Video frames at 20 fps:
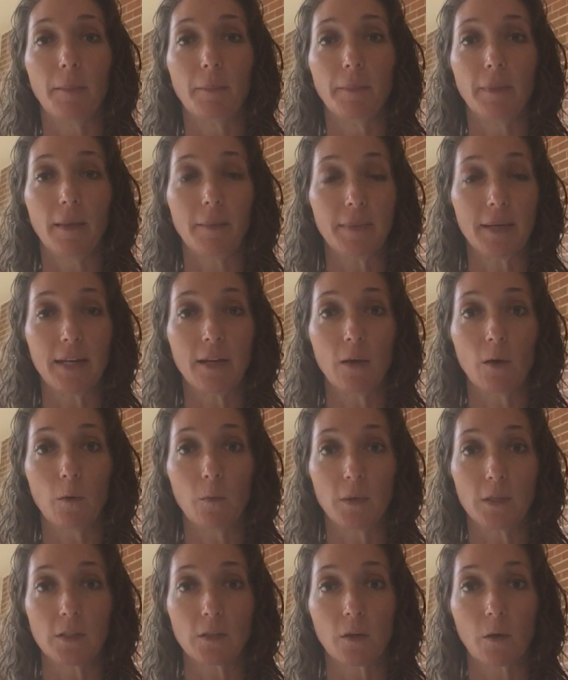Let me know
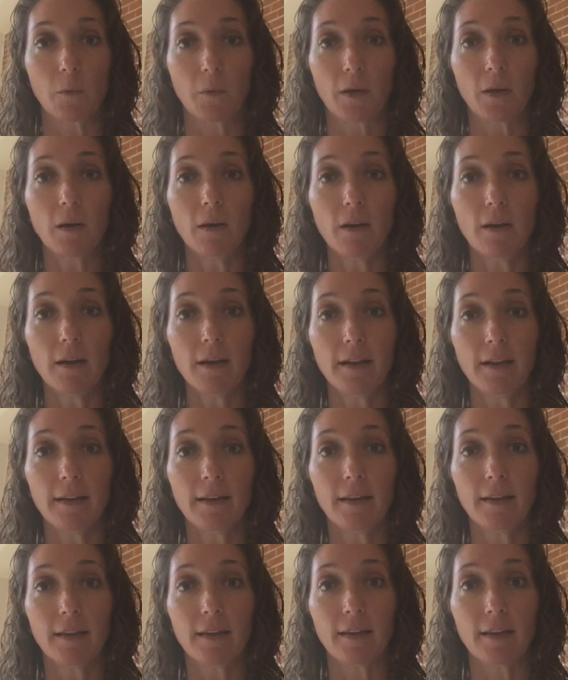what's going
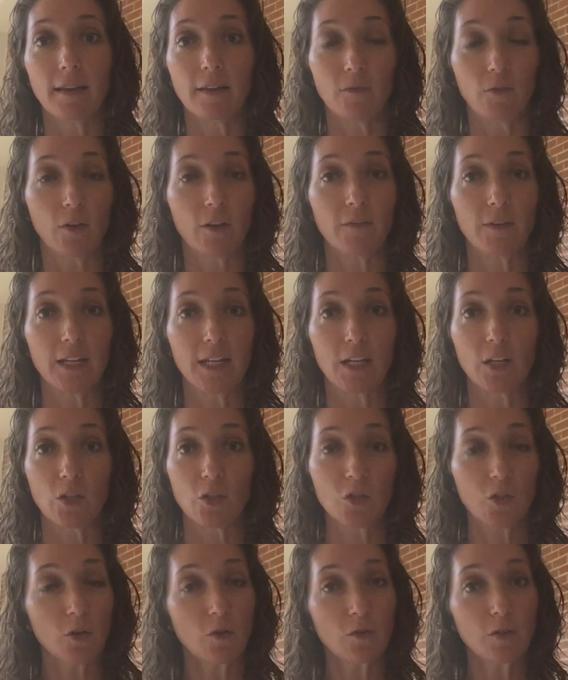on. If you have any
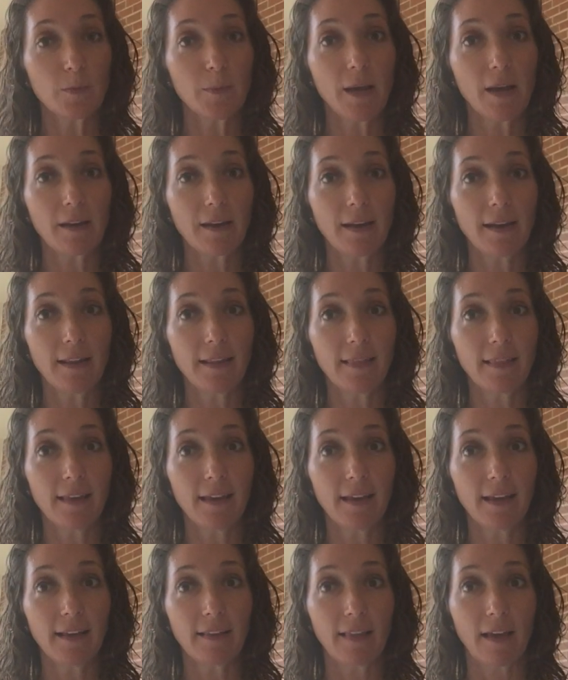concerns about
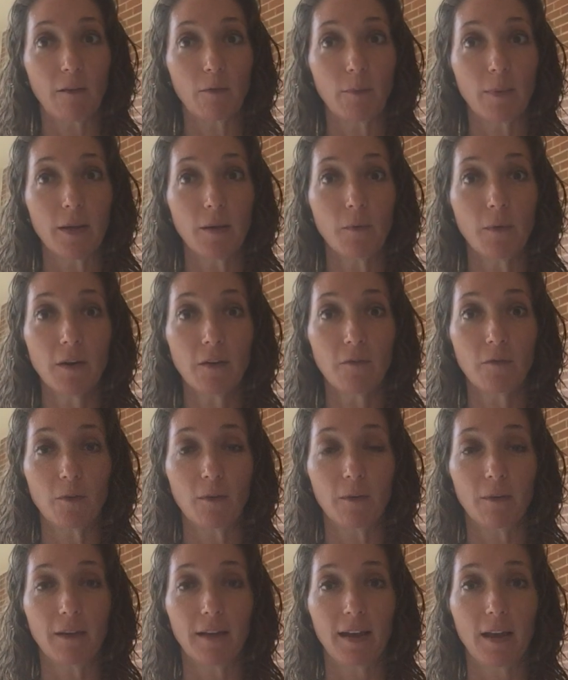anything, that would be
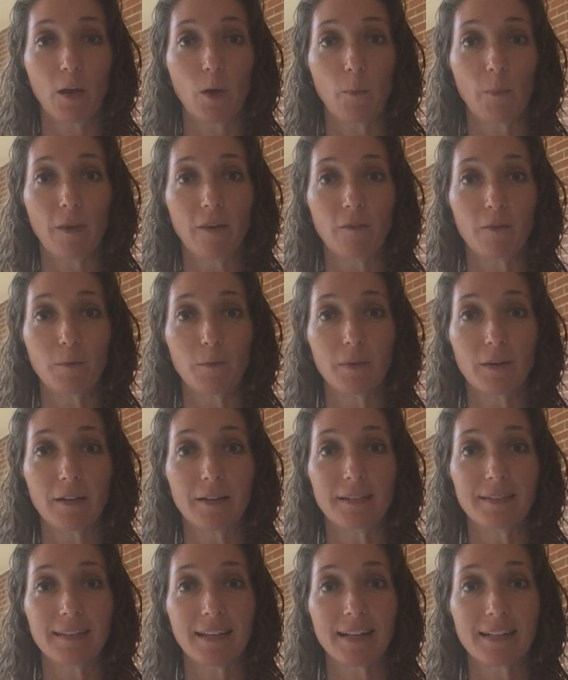wonderful. And I hope
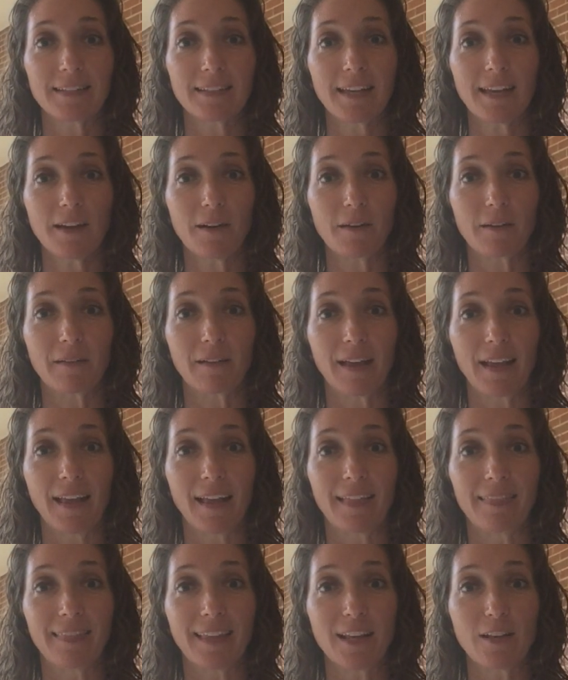everyone takes care.
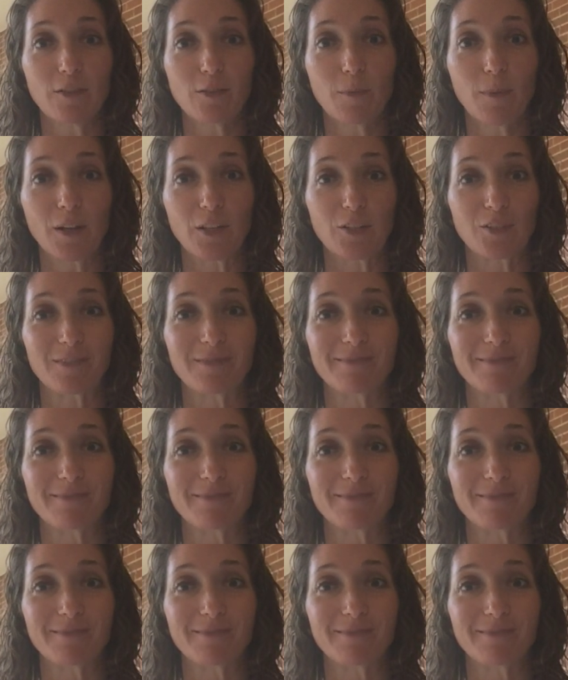And thank you so much.